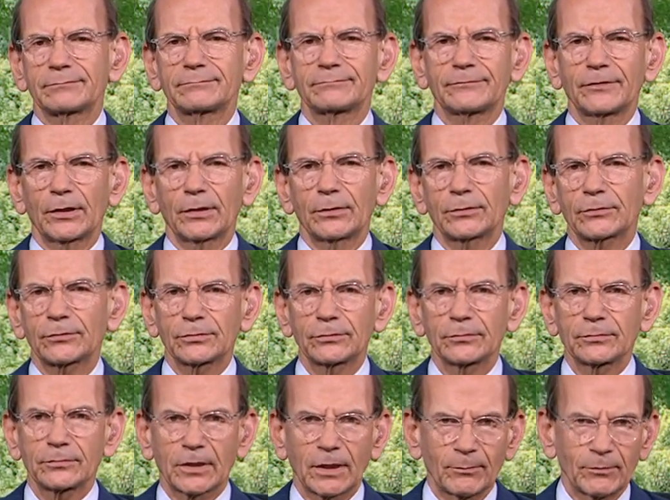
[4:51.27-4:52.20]
folks
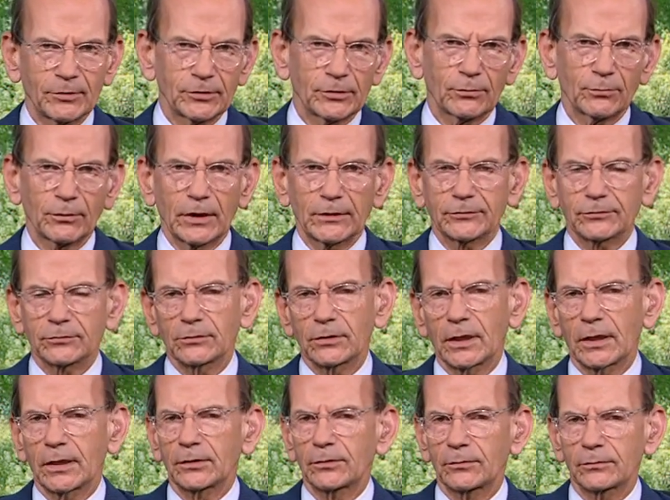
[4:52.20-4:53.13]
who come in your
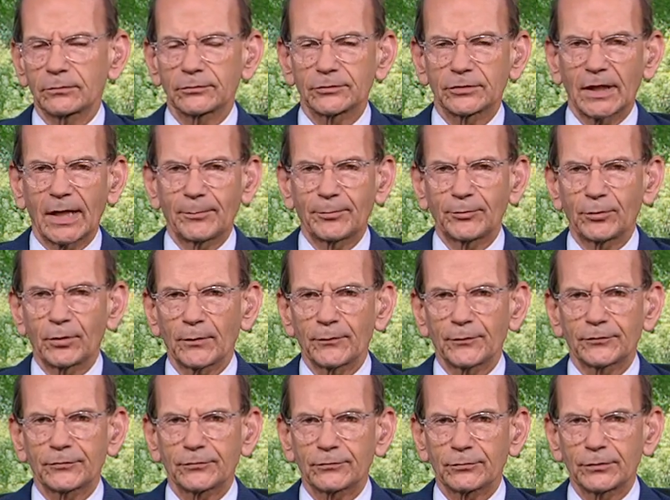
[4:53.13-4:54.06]
restaurant or stop you on the
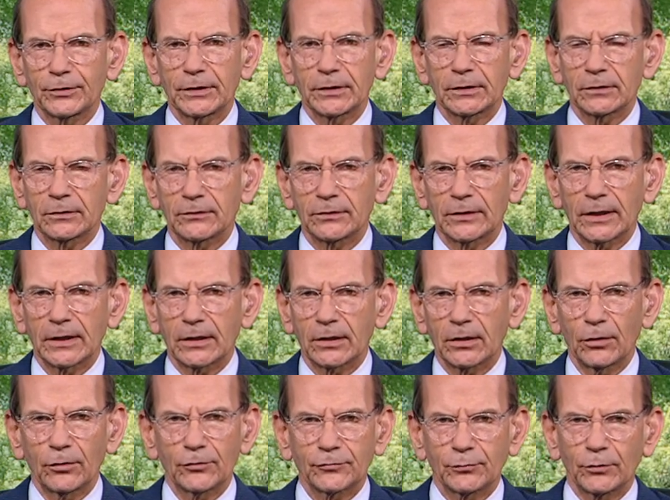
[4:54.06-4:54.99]
street and say,
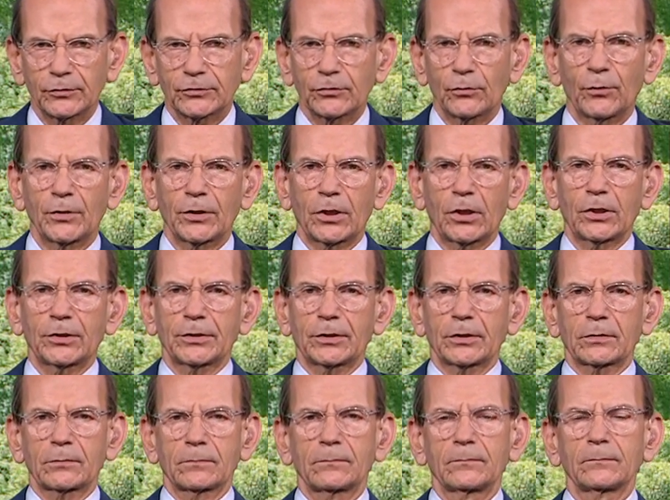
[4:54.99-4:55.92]
Coach, what's going on
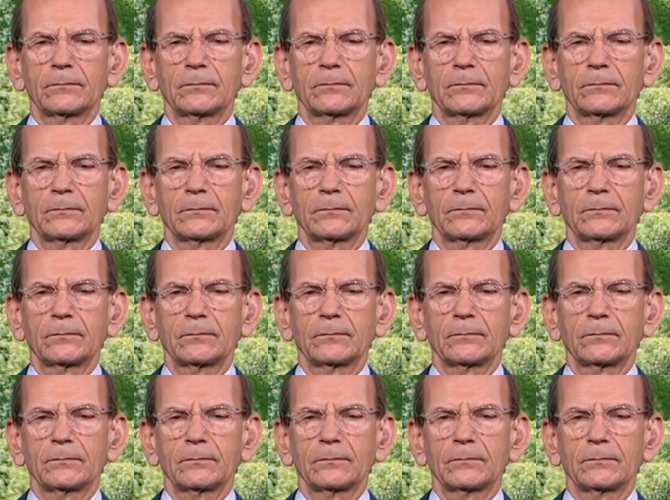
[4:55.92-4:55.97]
here?